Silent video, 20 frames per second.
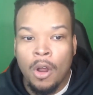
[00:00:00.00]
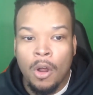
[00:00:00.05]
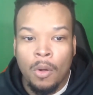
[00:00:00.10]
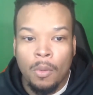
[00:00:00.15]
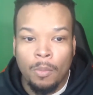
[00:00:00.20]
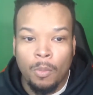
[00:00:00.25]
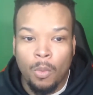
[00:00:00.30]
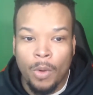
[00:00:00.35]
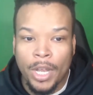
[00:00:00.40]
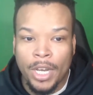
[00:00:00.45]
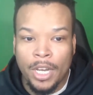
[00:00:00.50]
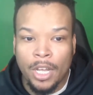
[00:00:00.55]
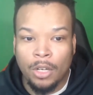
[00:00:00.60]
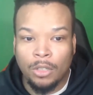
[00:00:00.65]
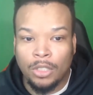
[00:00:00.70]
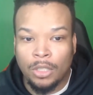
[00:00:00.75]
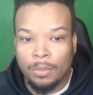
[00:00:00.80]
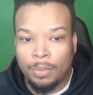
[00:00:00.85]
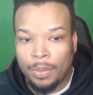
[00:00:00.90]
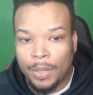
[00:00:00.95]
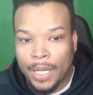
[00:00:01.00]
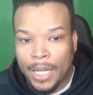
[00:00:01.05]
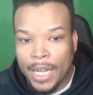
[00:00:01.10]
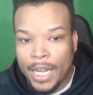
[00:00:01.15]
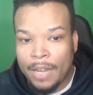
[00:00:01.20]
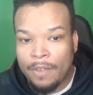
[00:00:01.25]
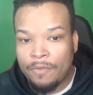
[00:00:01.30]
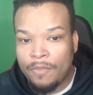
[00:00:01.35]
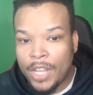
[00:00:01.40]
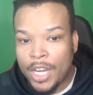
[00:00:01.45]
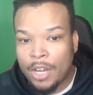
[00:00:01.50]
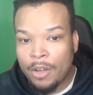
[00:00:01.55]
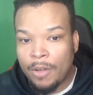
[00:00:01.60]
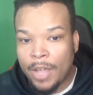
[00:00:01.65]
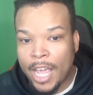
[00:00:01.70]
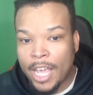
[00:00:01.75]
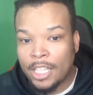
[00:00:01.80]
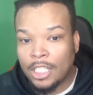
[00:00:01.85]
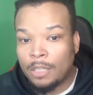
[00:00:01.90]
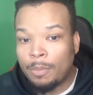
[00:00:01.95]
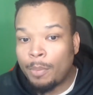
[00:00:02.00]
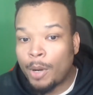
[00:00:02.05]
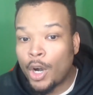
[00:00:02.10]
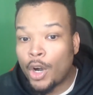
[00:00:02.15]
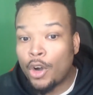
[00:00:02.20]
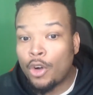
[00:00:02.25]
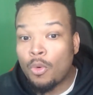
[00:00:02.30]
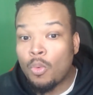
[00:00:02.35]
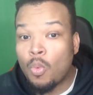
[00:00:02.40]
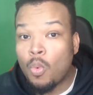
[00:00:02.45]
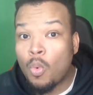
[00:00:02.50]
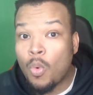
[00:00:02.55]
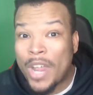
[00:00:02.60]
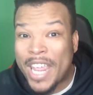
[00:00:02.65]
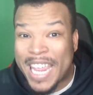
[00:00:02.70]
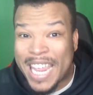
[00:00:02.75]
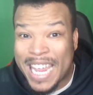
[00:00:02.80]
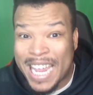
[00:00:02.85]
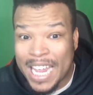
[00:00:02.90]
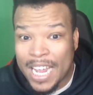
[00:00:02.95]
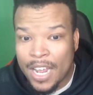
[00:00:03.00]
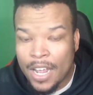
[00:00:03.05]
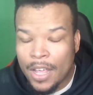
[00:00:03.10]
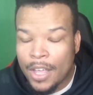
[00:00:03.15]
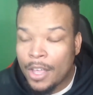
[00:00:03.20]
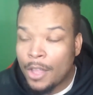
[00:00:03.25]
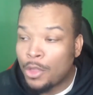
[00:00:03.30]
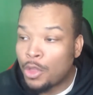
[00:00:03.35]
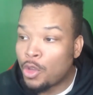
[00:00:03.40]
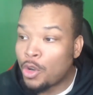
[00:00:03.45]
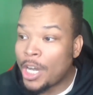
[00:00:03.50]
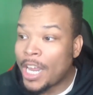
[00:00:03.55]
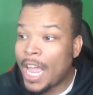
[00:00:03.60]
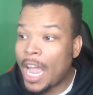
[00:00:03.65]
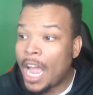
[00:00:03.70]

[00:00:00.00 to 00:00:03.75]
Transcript: window to play video games per week. 3